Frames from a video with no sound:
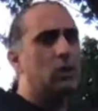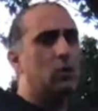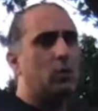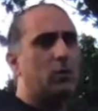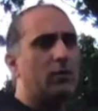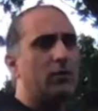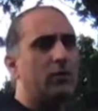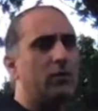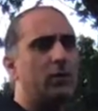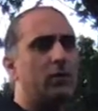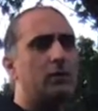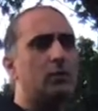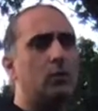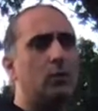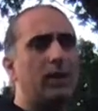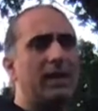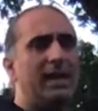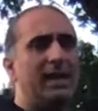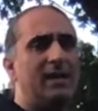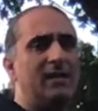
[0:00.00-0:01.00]
the reverse
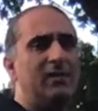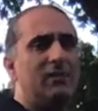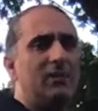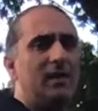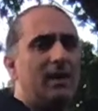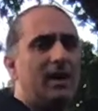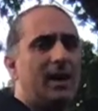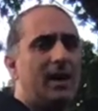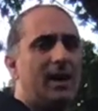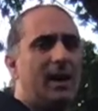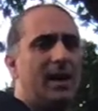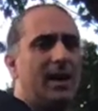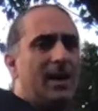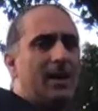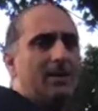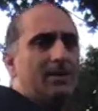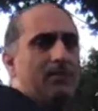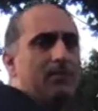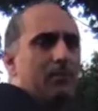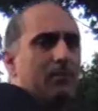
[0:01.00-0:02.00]
weave um,